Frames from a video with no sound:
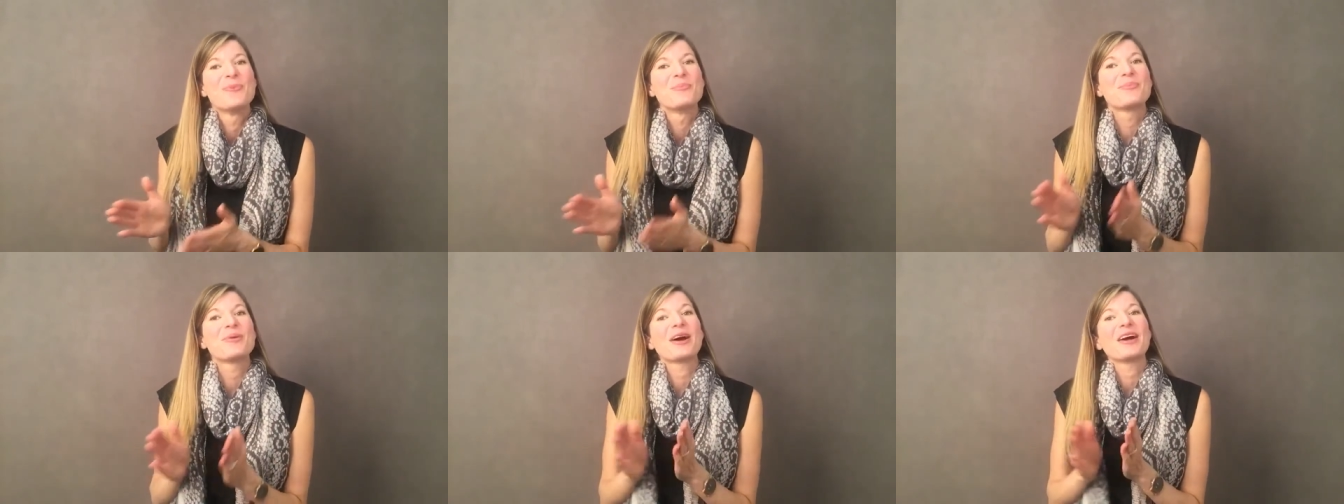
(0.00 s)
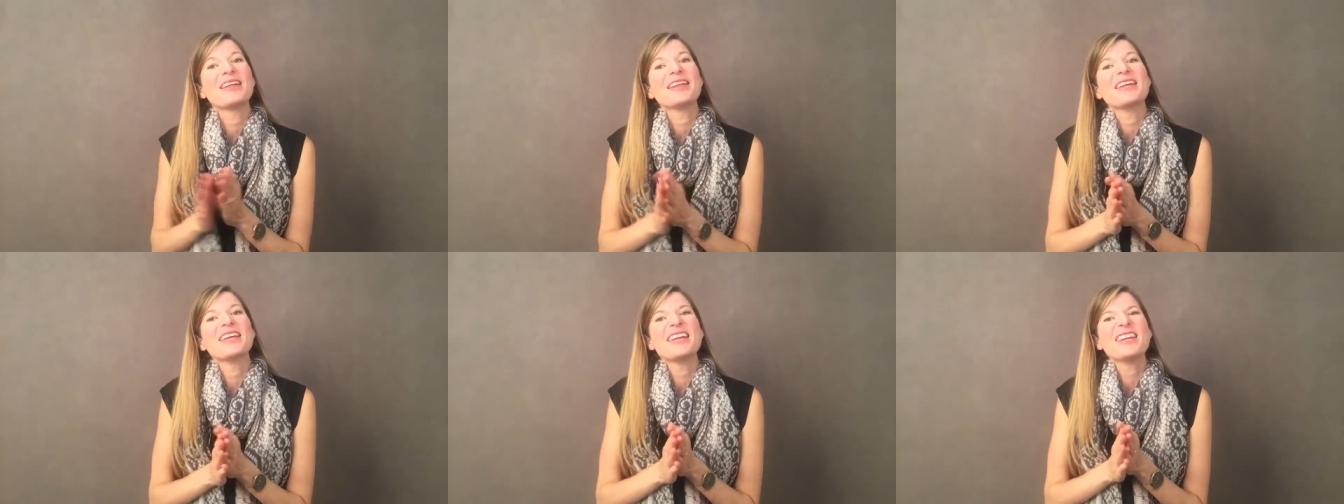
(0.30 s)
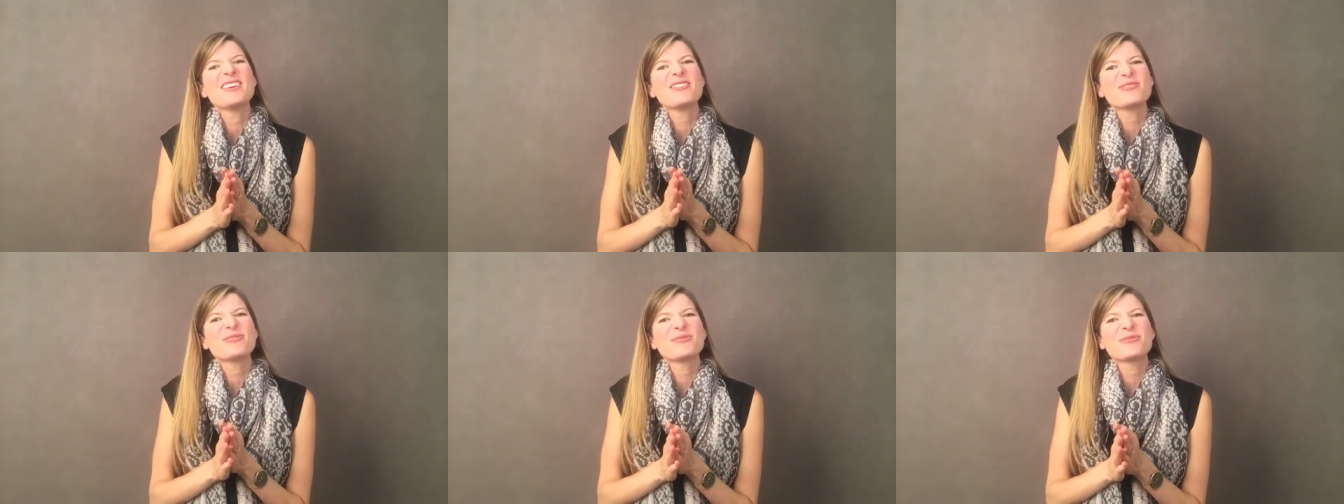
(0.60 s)
But
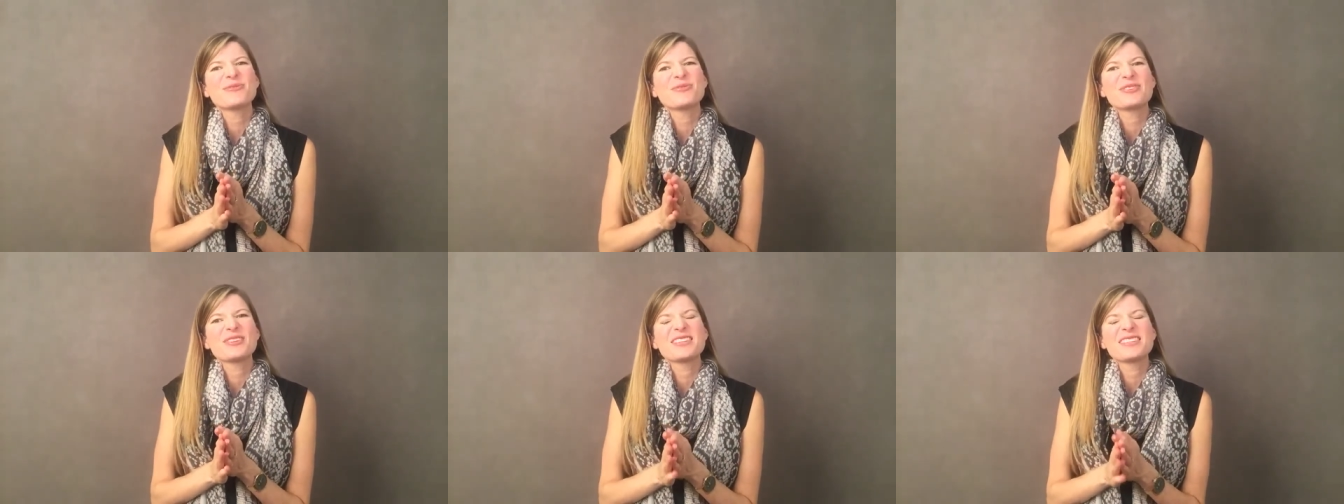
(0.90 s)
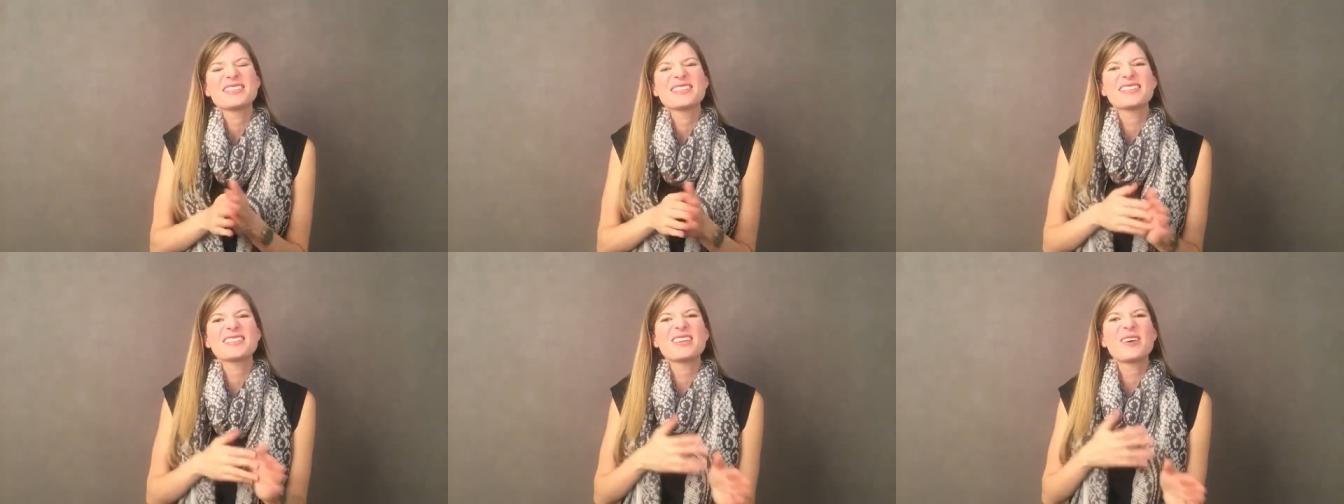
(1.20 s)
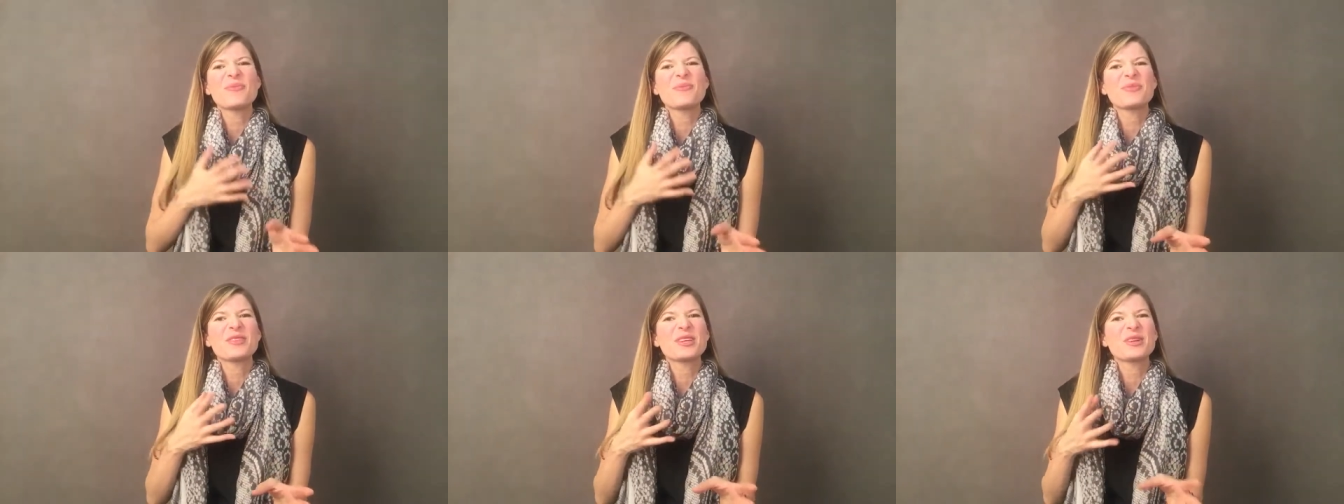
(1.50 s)
if
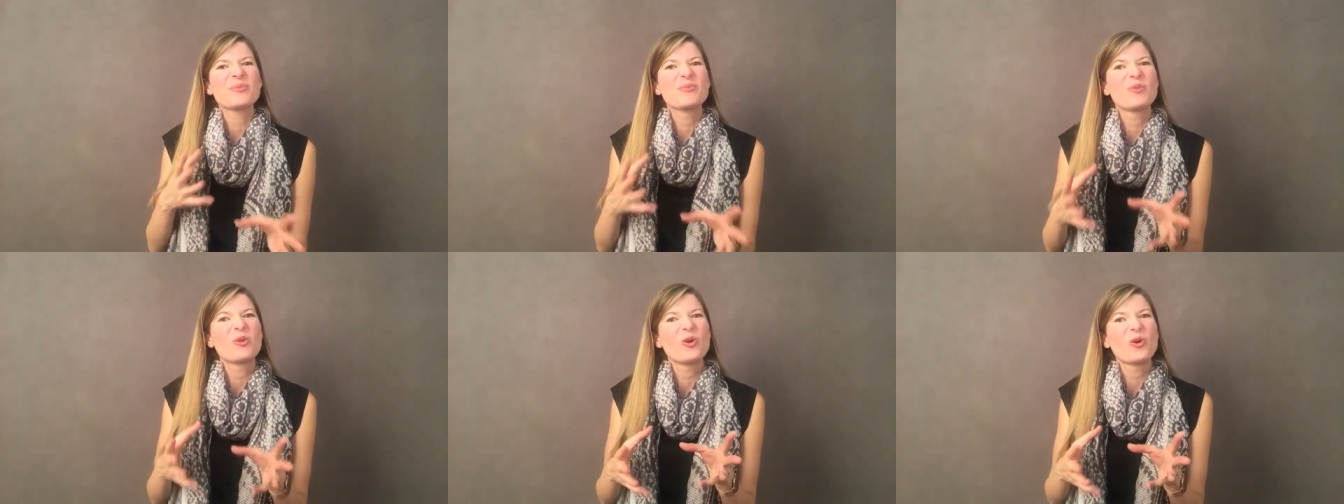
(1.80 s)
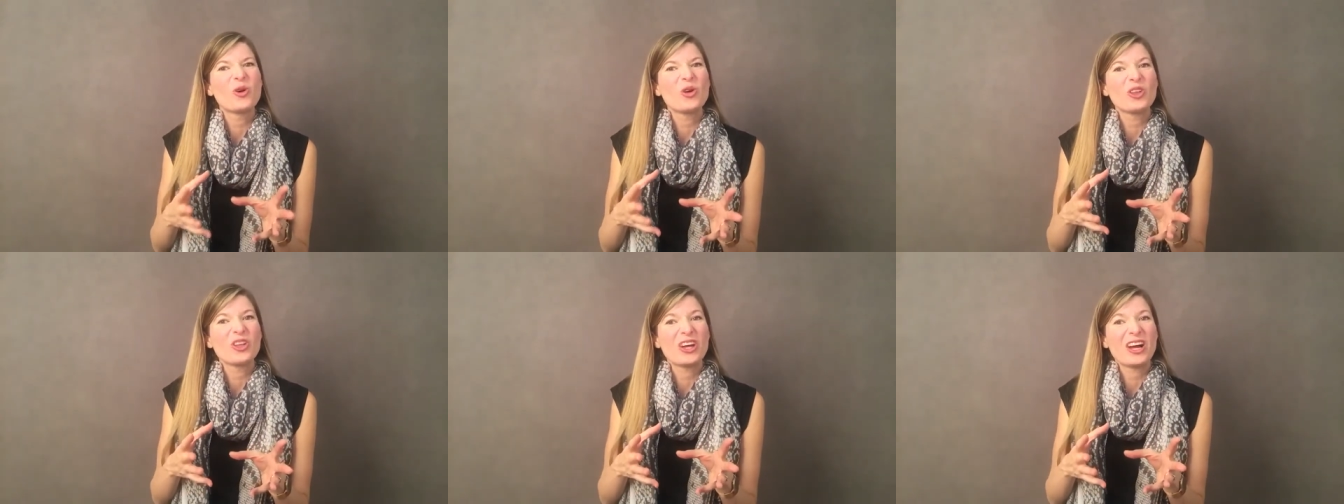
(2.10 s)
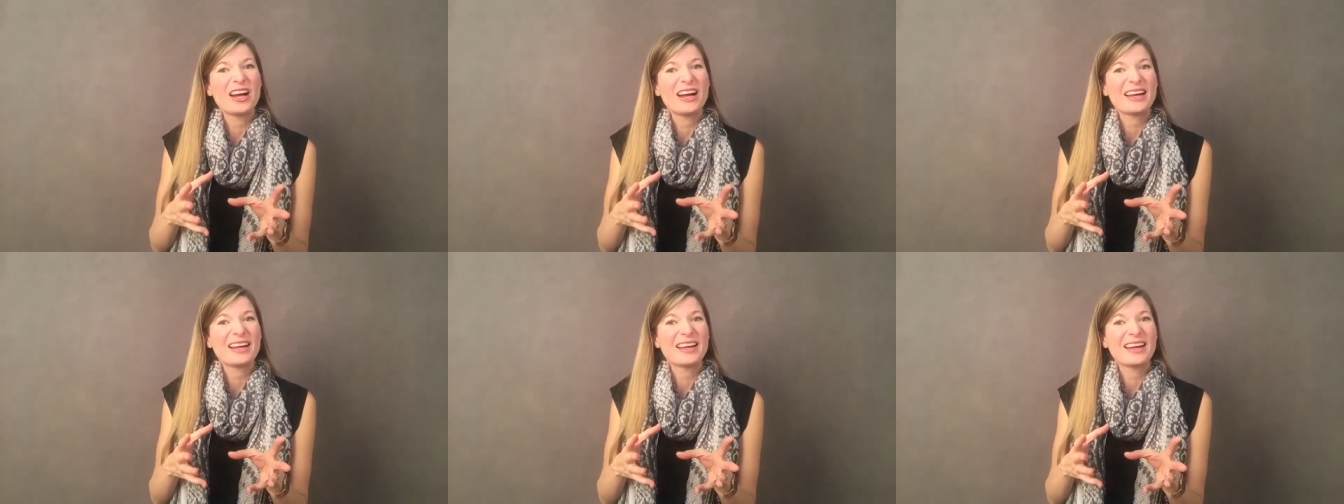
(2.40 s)
something more
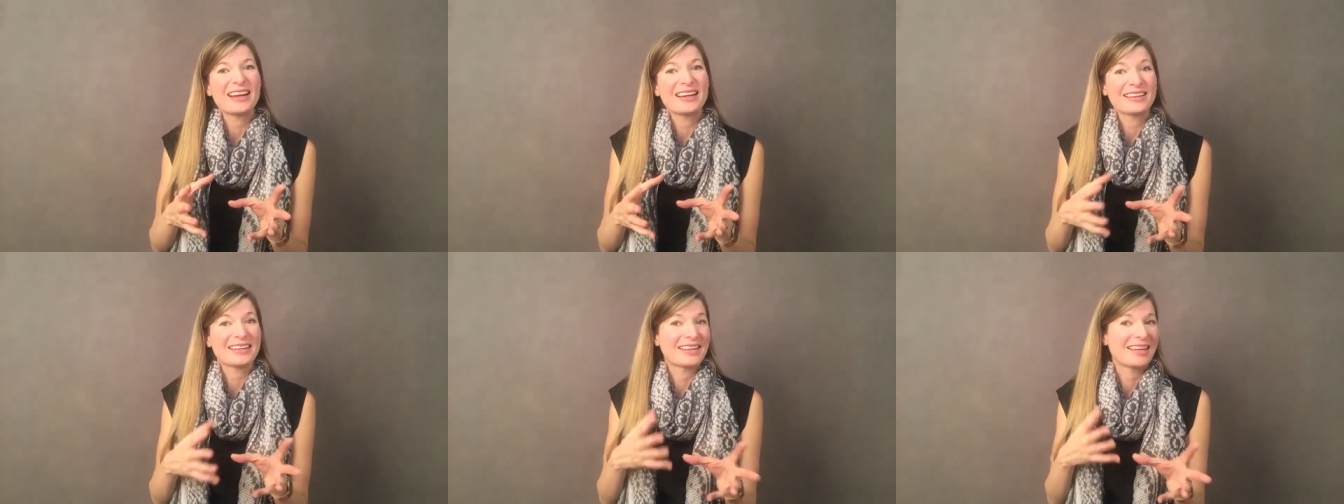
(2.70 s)
like a